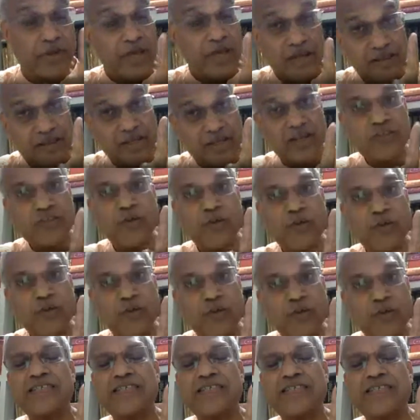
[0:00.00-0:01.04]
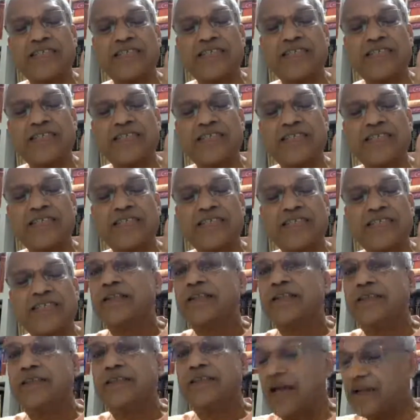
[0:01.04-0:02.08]
That's why I say
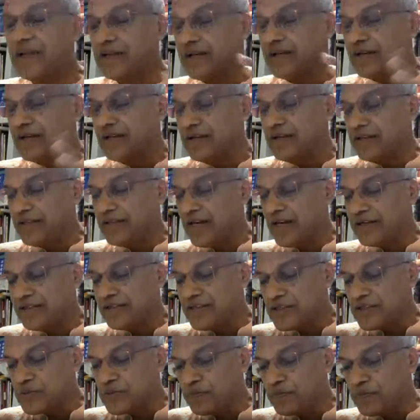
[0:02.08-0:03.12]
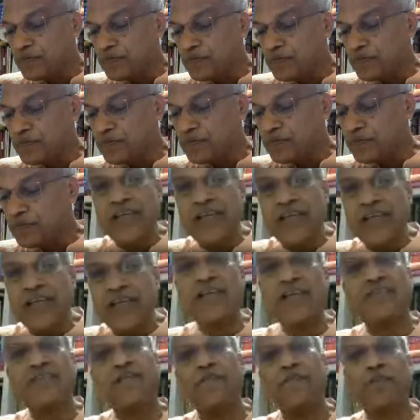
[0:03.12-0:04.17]
that this pratibhigya
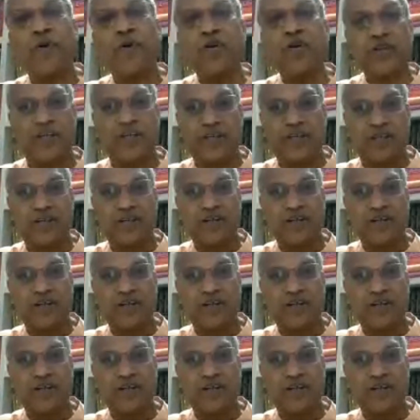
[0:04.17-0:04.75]
is important.